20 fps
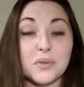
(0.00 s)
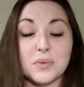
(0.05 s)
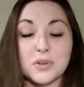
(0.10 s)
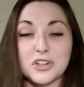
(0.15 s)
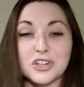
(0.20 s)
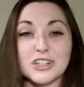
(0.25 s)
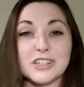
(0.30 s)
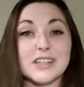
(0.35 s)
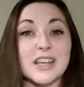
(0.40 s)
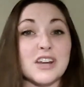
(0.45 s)

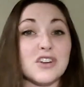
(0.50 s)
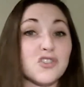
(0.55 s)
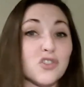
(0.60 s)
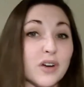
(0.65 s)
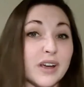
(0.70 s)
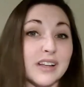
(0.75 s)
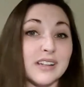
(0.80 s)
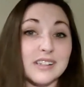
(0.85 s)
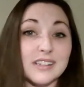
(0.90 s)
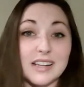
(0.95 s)
which is then
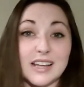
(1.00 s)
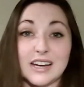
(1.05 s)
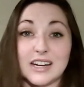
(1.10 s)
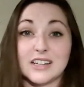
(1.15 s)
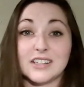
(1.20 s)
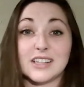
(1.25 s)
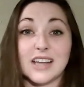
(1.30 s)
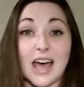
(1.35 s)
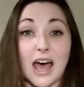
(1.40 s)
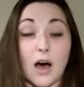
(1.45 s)

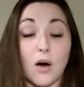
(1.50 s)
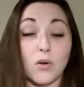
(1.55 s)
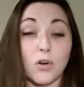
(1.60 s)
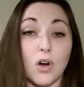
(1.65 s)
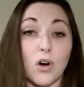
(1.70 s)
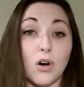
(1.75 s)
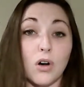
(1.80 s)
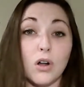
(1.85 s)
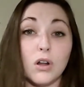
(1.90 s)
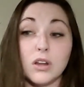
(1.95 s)
translated to
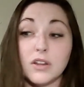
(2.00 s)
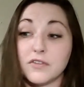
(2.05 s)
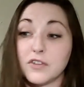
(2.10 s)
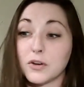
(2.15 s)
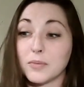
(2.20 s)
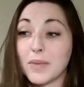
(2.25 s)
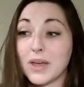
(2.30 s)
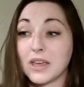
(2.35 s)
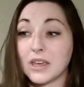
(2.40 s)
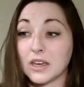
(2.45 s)
alcohol if
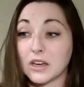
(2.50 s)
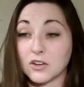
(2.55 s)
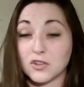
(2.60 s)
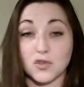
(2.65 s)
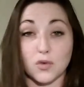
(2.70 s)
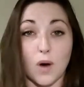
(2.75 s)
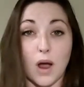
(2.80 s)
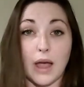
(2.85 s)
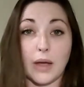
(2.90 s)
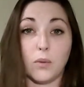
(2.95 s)
you're making a
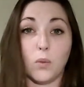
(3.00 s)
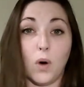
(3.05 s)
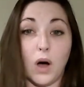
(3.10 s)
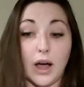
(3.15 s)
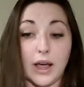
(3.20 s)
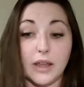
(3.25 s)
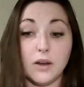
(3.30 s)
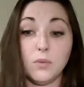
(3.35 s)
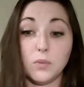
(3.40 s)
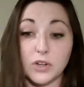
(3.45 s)
dry wine,